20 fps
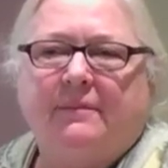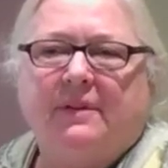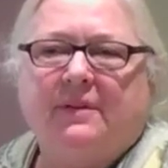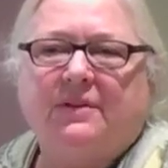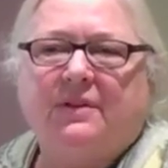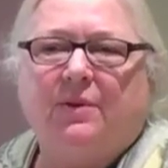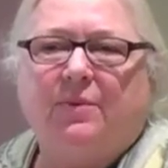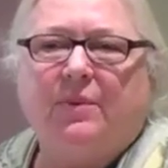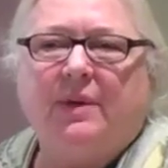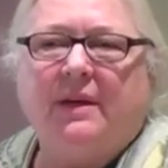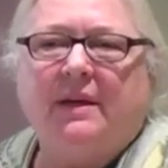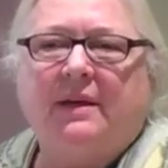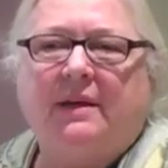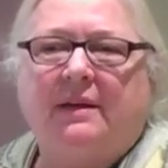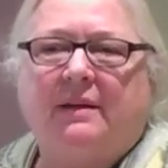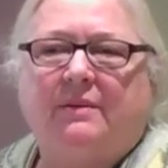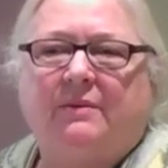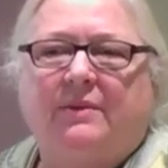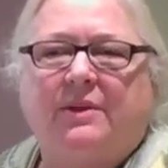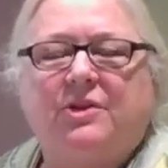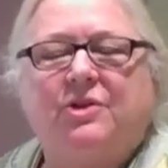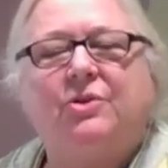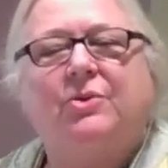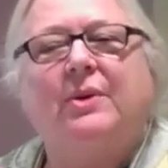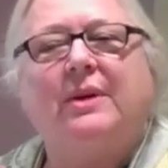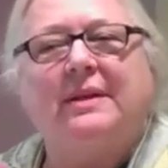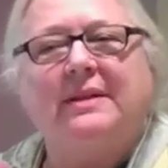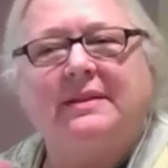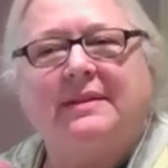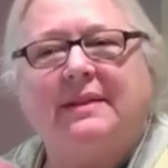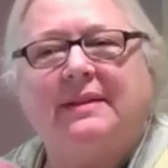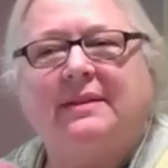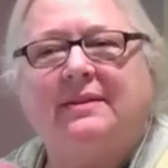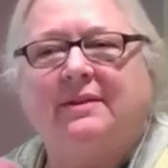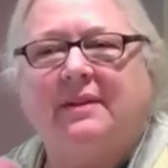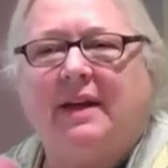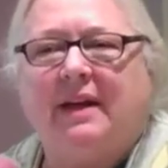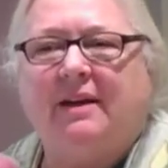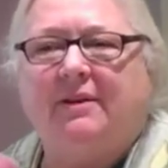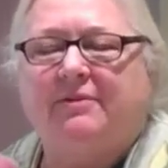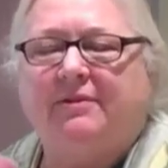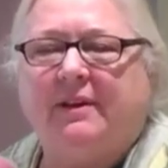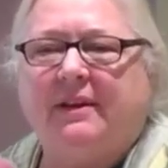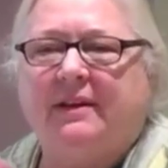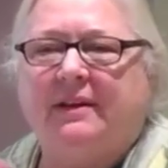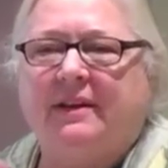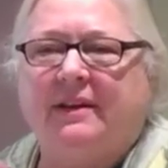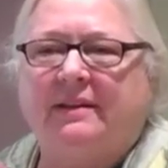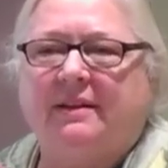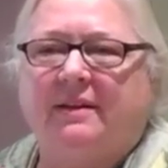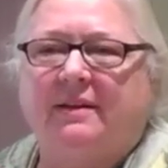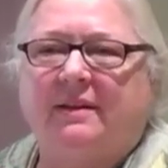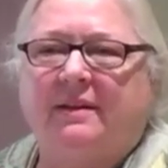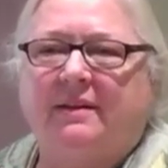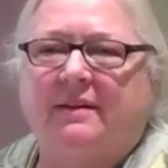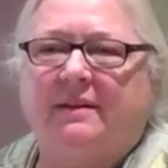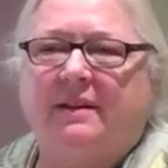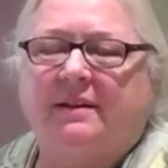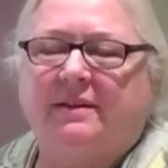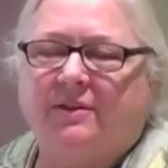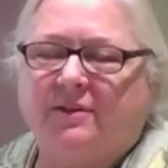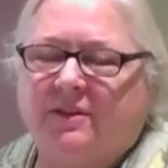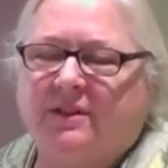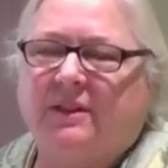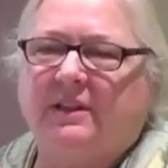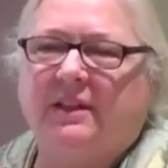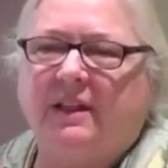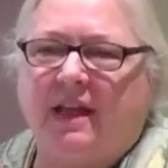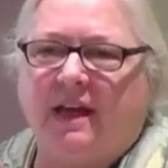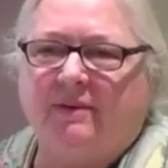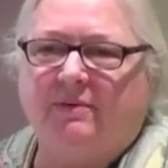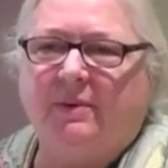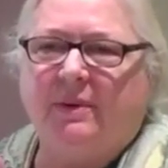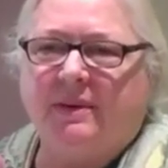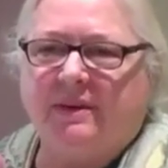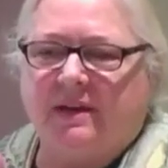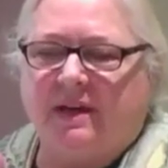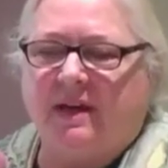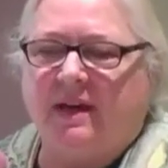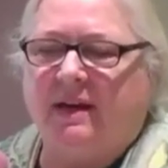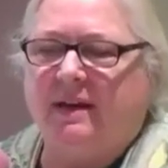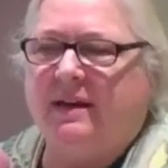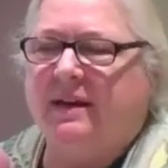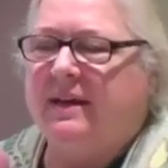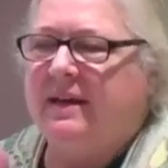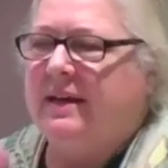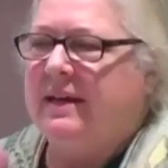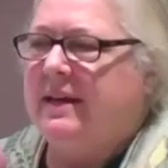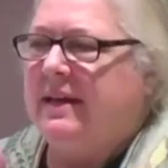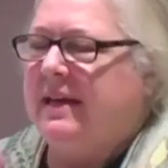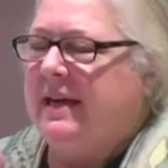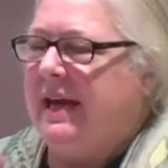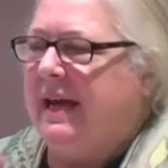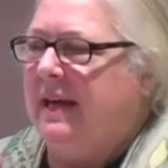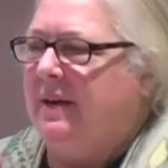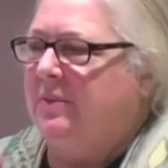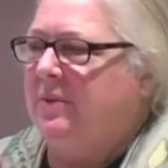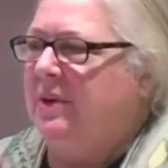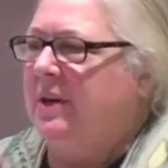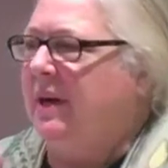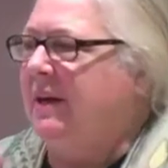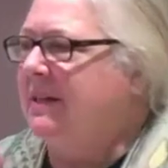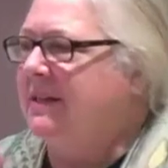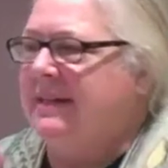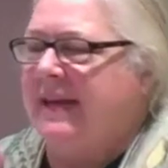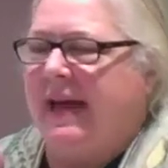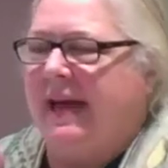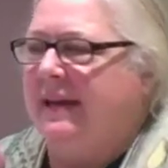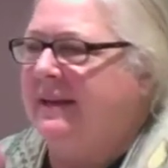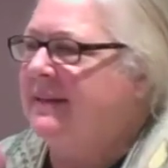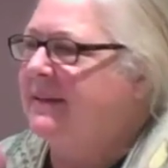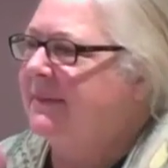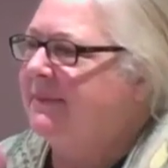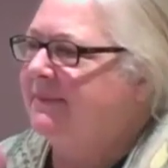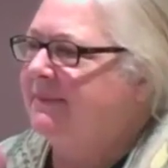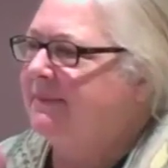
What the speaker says: So we rejoice in their life and that they're still alive with God, and we're not sad.